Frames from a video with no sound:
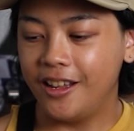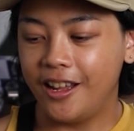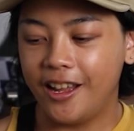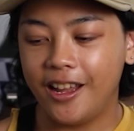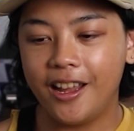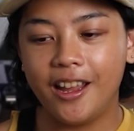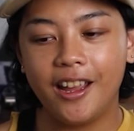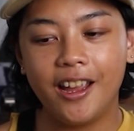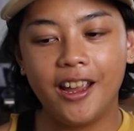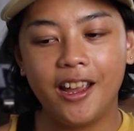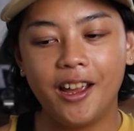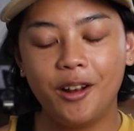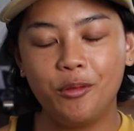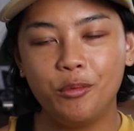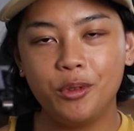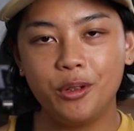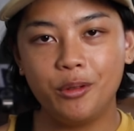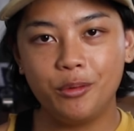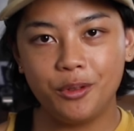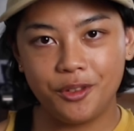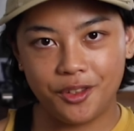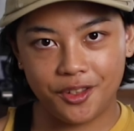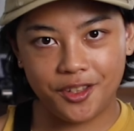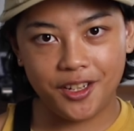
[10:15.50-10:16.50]
And we
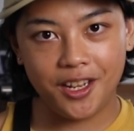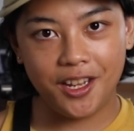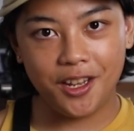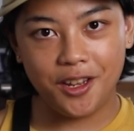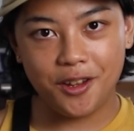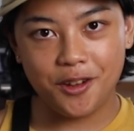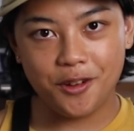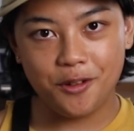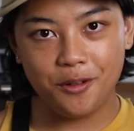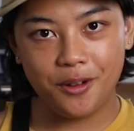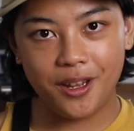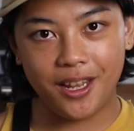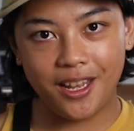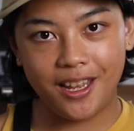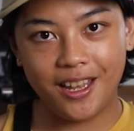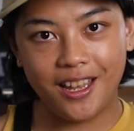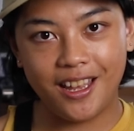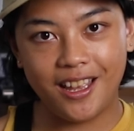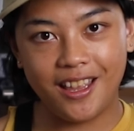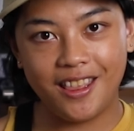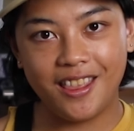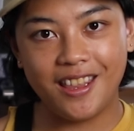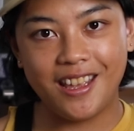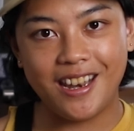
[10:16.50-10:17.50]
will see you
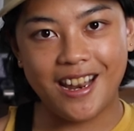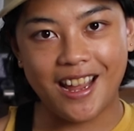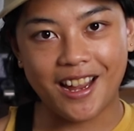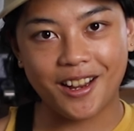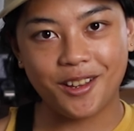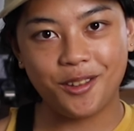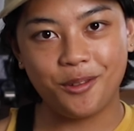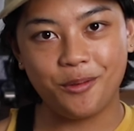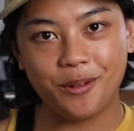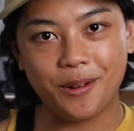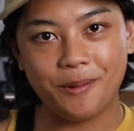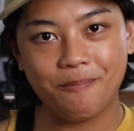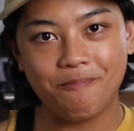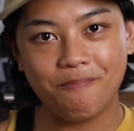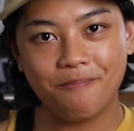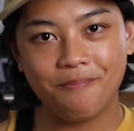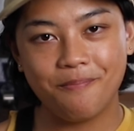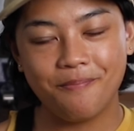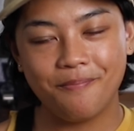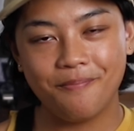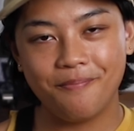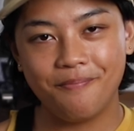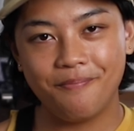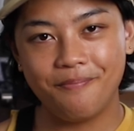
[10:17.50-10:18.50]
in the next one.
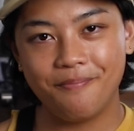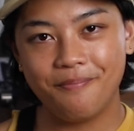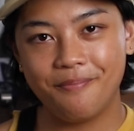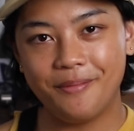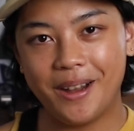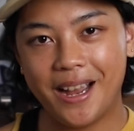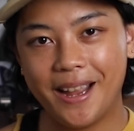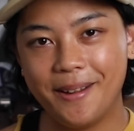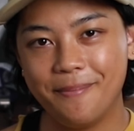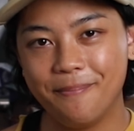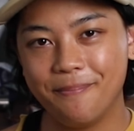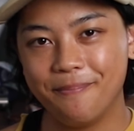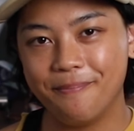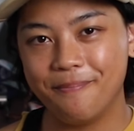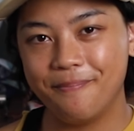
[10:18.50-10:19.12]
Bye.